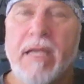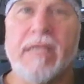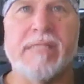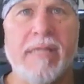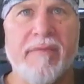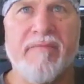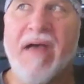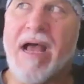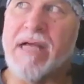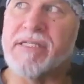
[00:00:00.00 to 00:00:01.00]
it
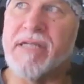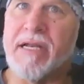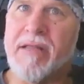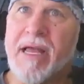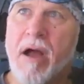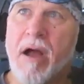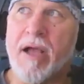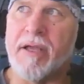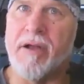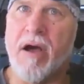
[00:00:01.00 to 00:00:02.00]
fascinating that
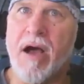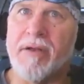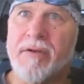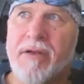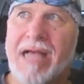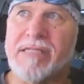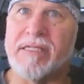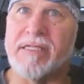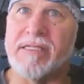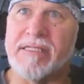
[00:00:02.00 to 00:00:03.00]
Akhenaten
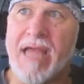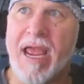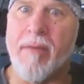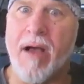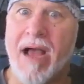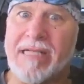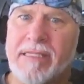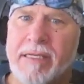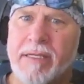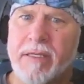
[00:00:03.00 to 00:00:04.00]
has the same
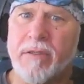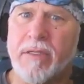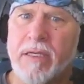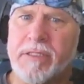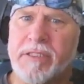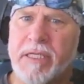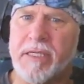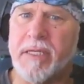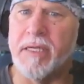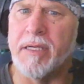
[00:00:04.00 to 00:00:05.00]
identical
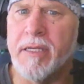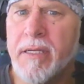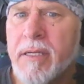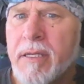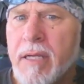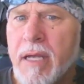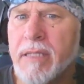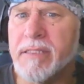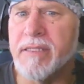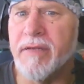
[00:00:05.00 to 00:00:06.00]
agenda
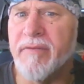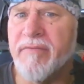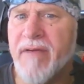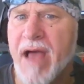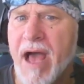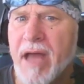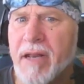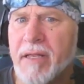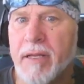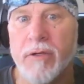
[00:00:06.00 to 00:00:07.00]
as the
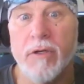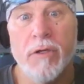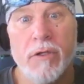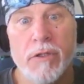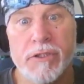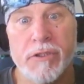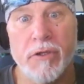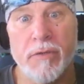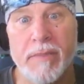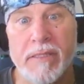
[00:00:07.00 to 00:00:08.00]
Vatican?
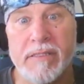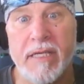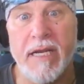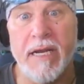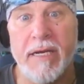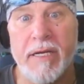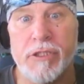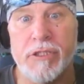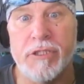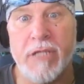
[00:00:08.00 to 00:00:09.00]
Serpents
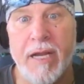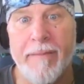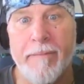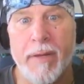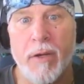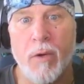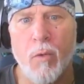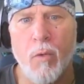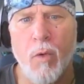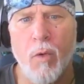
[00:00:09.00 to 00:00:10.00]
eating sheep.
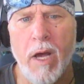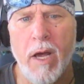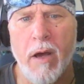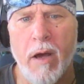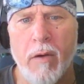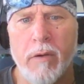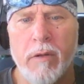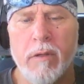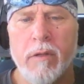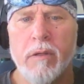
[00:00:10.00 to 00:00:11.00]
Wow.
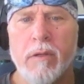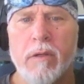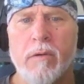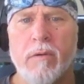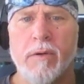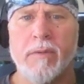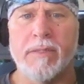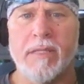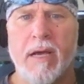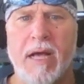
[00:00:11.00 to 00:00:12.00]
Wonder
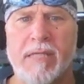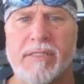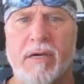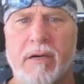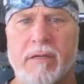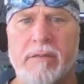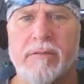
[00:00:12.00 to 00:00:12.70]
what the odds are.